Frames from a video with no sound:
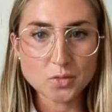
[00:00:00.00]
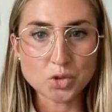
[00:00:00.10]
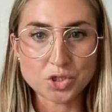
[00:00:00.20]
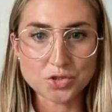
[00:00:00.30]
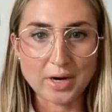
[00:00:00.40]

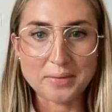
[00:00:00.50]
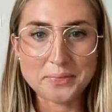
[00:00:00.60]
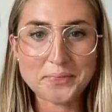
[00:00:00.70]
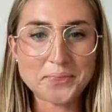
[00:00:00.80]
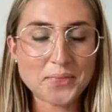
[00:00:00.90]
which is great.
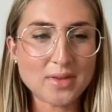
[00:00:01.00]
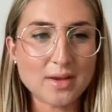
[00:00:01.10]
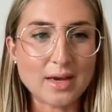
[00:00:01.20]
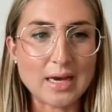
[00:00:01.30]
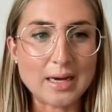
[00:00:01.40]

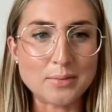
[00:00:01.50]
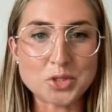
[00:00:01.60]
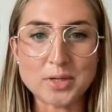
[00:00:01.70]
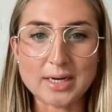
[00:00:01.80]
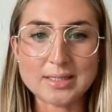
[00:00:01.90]

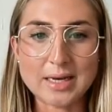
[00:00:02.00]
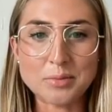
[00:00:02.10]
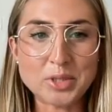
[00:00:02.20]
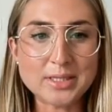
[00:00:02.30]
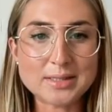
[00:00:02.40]
So next slide,
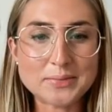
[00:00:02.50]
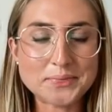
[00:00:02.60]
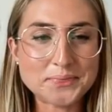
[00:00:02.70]
please.